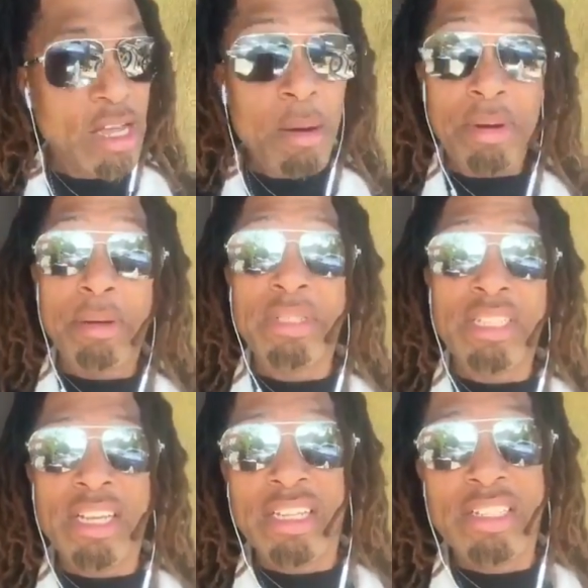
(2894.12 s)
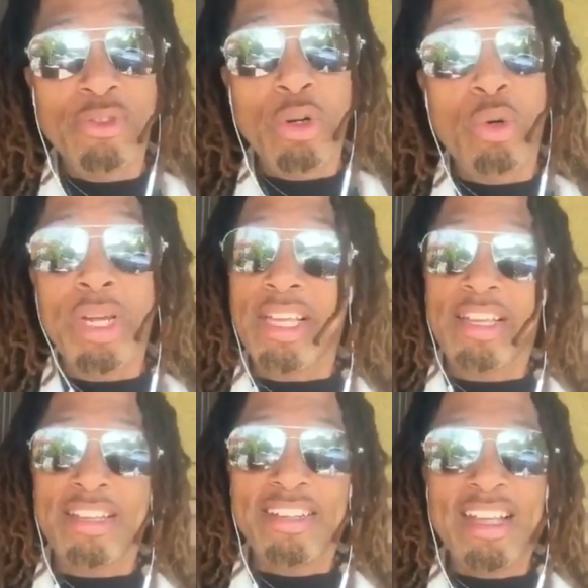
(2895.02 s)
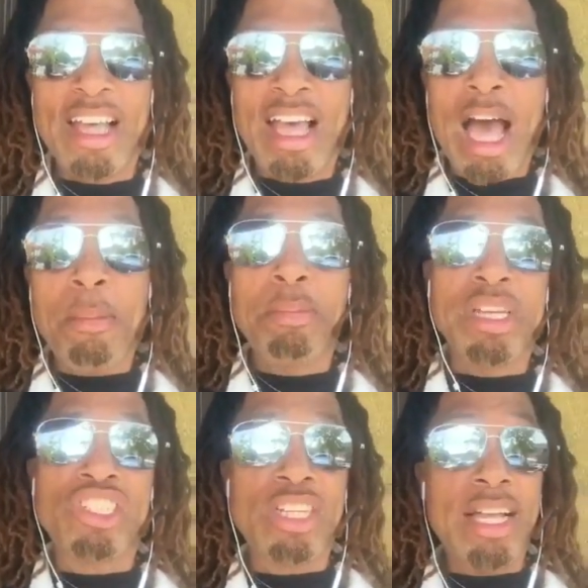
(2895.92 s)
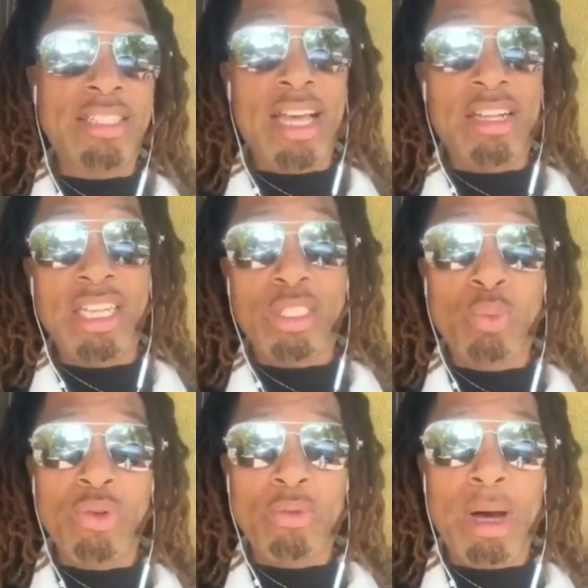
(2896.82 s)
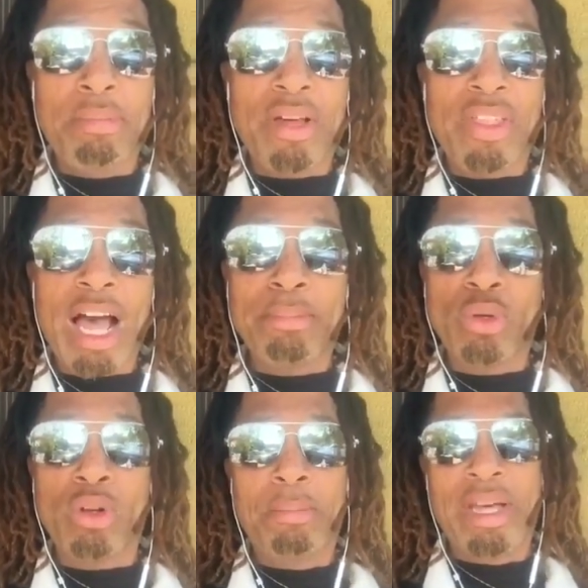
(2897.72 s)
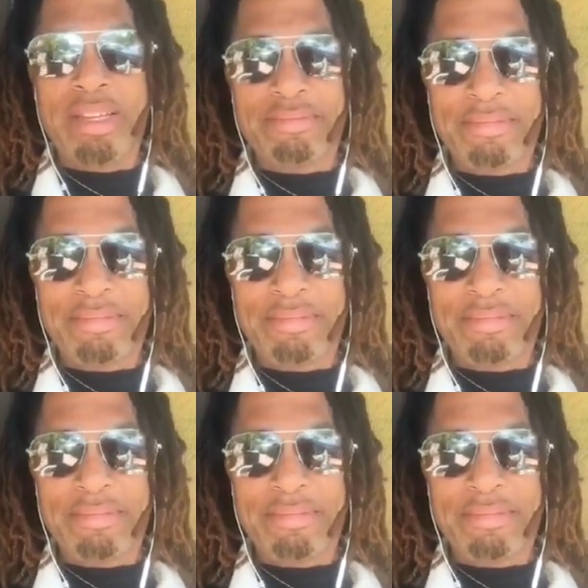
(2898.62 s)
But let me tell y'all this real quick again. I'm going to be in Chi-Town next week with my brother Abdullah Bey.